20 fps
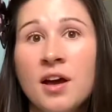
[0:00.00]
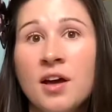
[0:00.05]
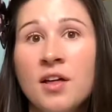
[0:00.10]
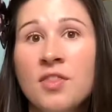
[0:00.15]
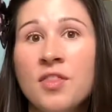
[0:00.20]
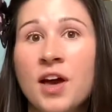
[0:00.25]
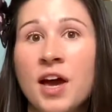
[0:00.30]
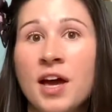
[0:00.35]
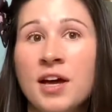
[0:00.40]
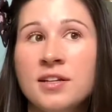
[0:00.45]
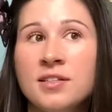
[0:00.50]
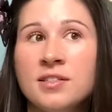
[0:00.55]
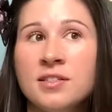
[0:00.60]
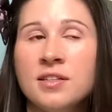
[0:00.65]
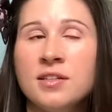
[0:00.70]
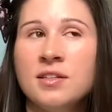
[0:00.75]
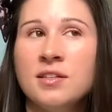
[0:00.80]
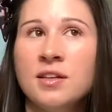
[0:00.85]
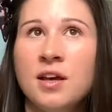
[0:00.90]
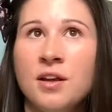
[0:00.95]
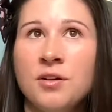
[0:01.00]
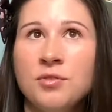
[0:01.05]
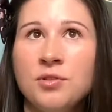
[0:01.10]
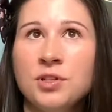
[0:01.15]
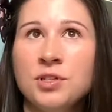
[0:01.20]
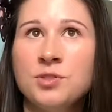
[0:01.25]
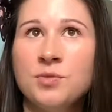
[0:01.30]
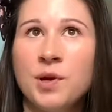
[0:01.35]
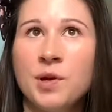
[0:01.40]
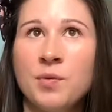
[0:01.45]
that not only
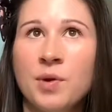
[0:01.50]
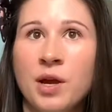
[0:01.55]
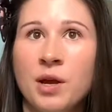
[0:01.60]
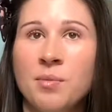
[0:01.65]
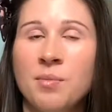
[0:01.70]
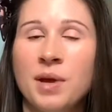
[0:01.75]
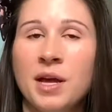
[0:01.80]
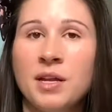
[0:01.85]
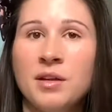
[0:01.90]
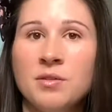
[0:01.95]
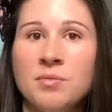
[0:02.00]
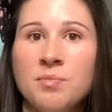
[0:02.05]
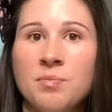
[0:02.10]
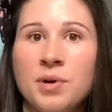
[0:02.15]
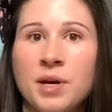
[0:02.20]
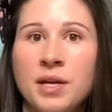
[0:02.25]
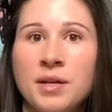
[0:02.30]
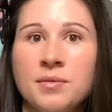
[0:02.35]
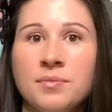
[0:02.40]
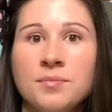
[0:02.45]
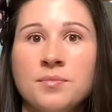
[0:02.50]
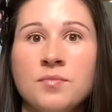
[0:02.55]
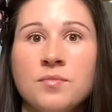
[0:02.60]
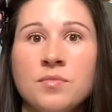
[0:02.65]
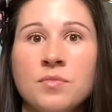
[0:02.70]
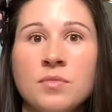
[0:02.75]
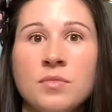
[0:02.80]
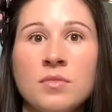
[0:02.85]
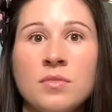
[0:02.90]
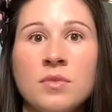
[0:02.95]
do I recommend, but
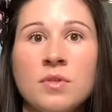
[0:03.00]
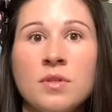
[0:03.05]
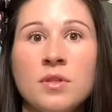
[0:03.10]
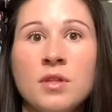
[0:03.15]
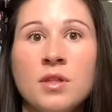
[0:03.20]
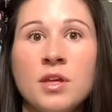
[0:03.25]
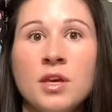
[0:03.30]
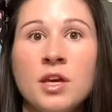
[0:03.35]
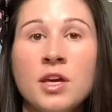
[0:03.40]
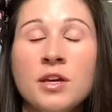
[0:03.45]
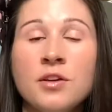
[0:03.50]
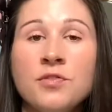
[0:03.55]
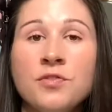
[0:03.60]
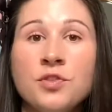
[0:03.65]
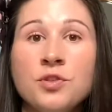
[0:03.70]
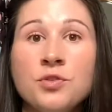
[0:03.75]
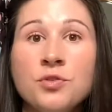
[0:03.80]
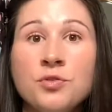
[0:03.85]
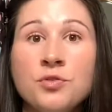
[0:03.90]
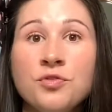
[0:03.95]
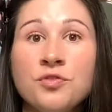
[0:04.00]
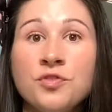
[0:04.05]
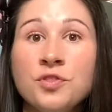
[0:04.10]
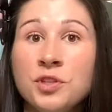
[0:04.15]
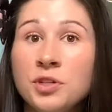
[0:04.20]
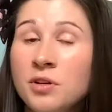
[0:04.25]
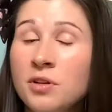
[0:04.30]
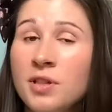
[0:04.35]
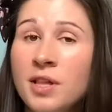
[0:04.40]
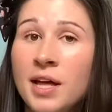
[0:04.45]
if you
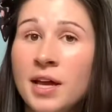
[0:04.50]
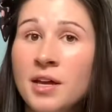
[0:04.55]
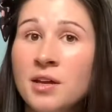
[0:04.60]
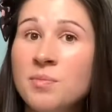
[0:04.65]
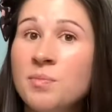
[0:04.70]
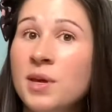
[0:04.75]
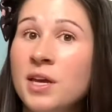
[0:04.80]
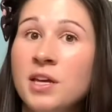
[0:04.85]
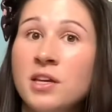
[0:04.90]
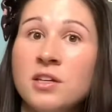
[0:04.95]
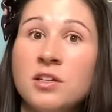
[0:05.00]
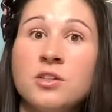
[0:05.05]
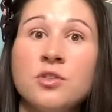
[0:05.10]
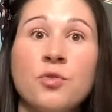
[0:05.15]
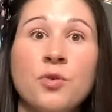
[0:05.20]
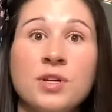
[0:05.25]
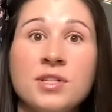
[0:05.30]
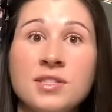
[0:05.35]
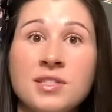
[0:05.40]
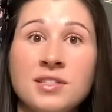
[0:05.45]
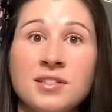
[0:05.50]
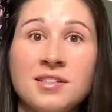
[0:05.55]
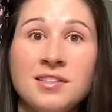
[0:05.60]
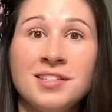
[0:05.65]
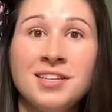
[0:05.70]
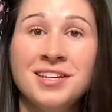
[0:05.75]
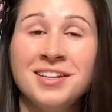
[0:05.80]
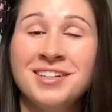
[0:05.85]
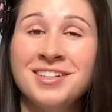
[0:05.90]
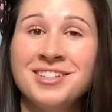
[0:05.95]
feel like making noises
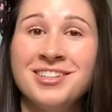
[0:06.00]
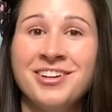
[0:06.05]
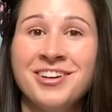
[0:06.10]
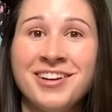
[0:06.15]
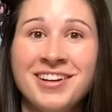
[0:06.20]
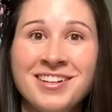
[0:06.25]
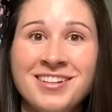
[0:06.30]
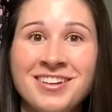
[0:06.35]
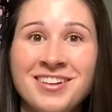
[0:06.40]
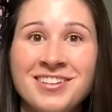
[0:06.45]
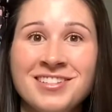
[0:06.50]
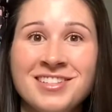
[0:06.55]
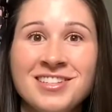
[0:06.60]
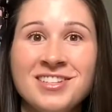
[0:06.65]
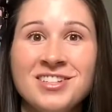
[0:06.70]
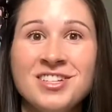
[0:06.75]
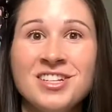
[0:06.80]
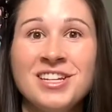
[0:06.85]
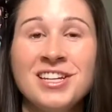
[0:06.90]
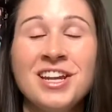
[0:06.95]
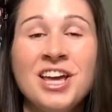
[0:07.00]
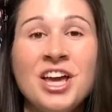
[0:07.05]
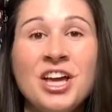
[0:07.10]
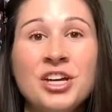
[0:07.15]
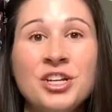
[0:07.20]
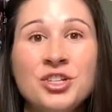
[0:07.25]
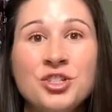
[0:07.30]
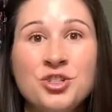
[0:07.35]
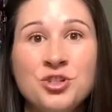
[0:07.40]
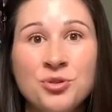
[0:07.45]
during transition,
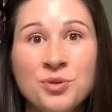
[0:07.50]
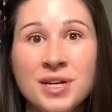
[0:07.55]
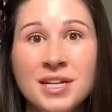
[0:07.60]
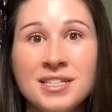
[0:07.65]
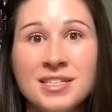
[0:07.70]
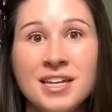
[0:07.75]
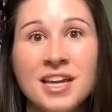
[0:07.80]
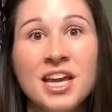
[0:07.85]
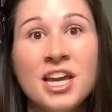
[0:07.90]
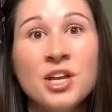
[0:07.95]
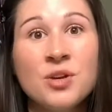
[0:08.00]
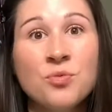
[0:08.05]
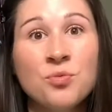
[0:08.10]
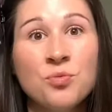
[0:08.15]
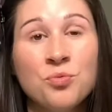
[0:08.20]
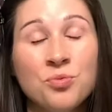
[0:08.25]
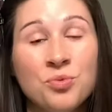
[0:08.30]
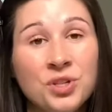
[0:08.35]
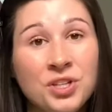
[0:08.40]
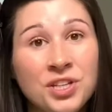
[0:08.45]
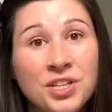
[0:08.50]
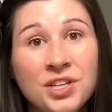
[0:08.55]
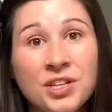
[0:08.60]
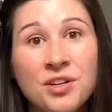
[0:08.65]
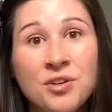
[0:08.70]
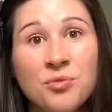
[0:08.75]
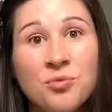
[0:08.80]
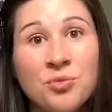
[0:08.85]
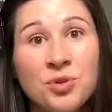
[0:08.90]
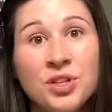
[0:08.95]
do it. It
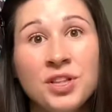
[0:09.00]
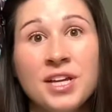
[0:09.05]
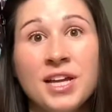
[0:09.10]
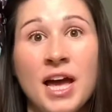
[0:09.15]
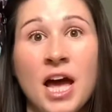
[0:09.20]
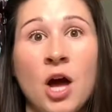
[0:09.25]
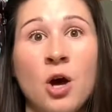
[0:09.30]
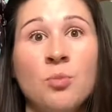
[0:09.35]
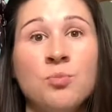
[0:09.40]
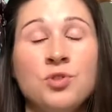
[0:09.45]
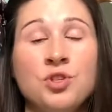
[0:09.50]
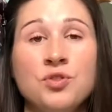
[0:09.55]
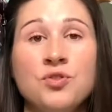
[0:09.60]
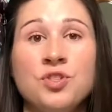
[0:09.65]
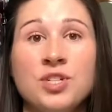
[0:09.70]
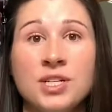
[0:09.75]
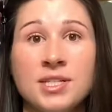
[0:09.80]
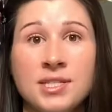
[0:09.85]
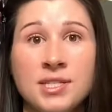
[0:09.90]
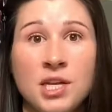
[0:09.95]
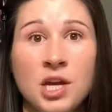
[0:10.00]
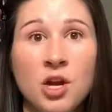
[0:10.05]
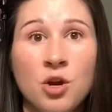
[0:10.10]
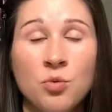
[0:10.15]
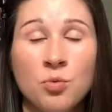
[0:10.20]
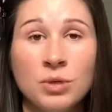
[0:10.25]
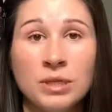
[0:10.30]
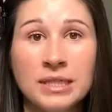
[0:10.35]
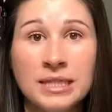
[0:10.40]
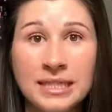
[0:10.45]
really, really helps to just
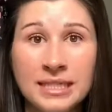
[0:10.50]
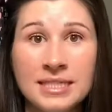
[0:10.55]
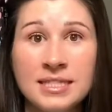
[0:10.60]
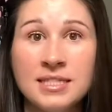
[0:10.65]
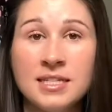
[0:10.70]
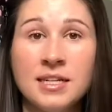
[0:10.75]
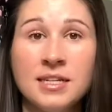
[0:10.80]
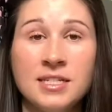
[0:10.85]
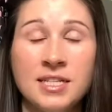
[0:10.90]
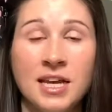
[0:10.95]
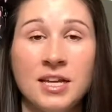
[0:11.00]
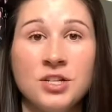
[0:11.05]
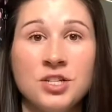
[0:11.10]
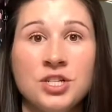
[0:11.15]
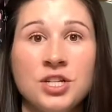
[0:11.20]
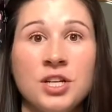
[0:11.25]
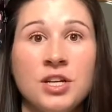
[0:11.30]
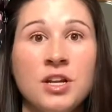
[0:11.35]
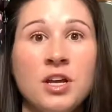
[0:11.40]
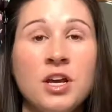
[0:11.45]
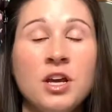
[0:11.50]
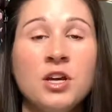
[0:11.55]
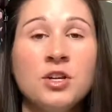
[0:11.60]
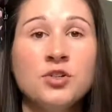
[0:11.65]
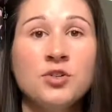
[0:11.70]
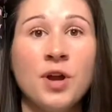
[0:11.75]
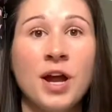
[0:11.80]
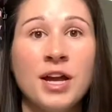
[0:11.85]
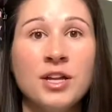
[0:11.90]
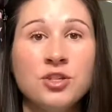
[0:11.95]
release tension.
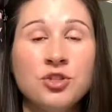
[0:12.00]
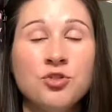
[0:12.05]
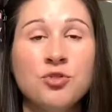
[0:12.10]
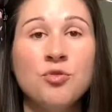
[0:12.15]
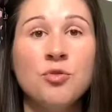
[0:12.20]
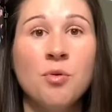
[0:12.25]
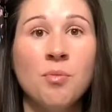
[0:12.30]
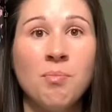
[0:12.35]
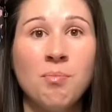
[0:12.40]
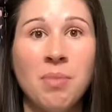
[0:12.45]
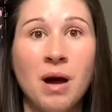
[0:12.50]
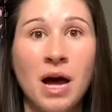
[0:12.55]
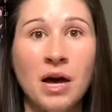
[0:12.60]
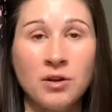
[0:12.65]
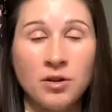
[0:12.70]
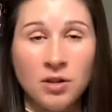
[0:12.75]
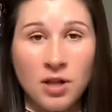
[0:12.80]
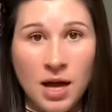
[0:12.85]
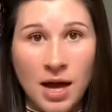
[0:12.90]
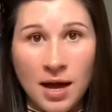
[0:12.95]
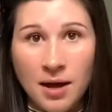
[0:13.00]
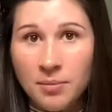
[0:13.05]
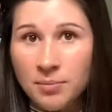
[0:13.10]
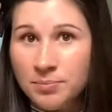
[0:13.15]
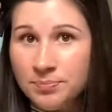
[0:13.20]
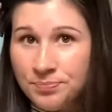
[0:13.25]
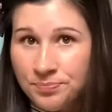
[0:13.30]
Trying to bottle up